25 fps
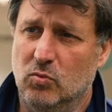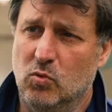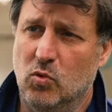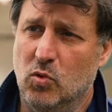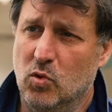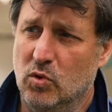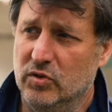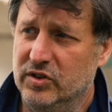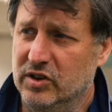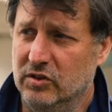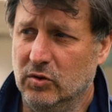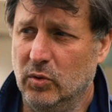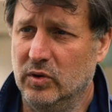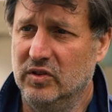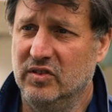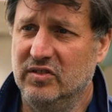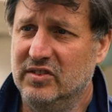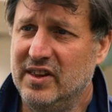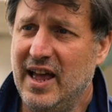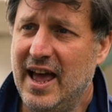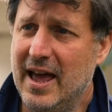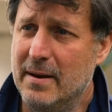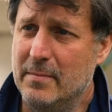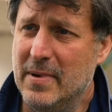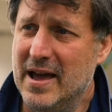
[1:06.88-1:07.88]
awards is always the
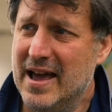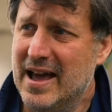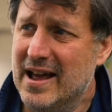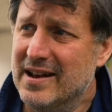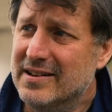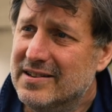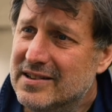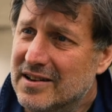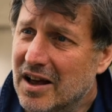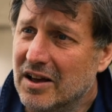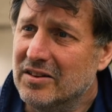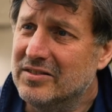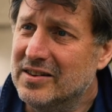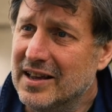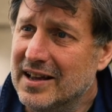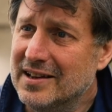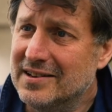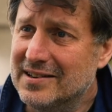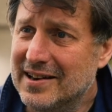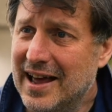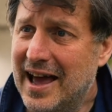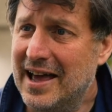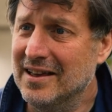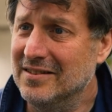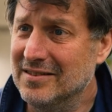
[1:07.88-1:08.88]
same. Does
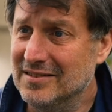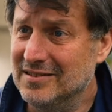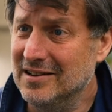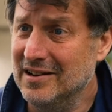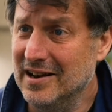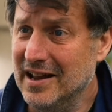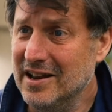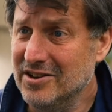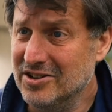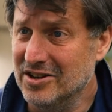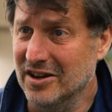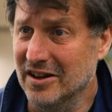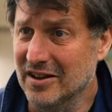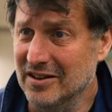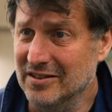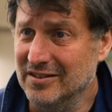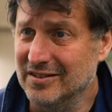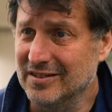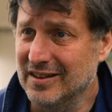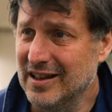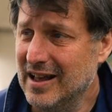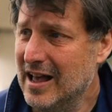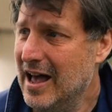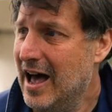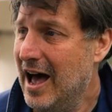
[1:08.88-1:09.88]
it taste
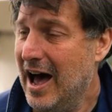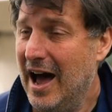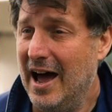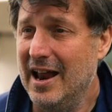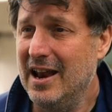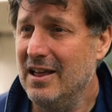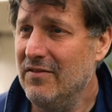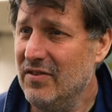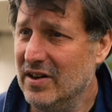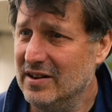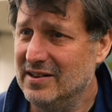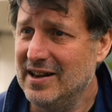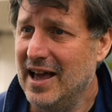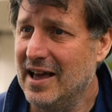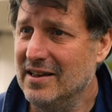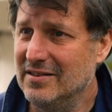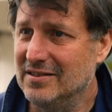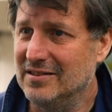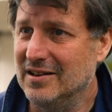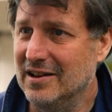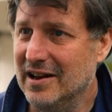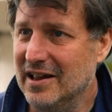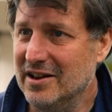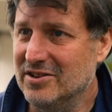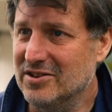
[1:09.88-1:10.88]
delicious? And if it
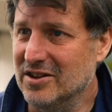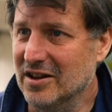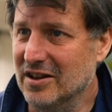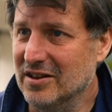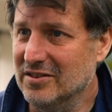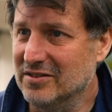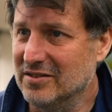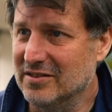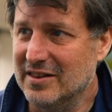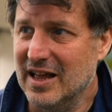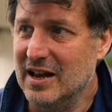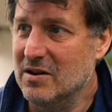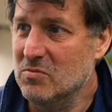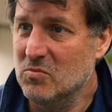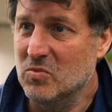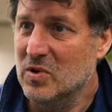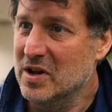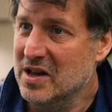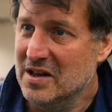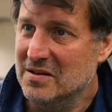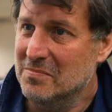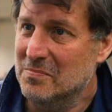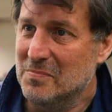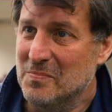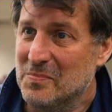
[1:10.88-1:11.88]
tastes delicious, then
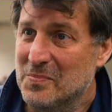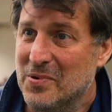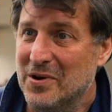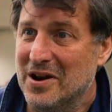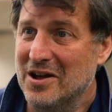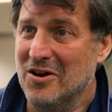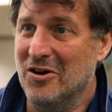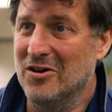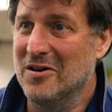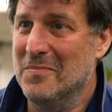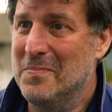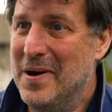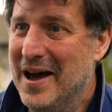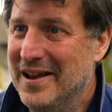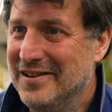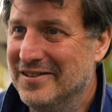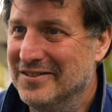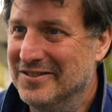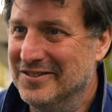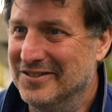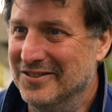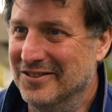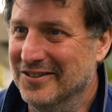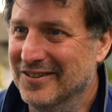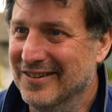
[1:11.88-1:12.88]
we put it on a
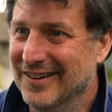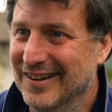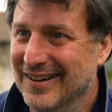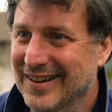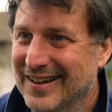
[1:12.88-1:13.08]
pedestal.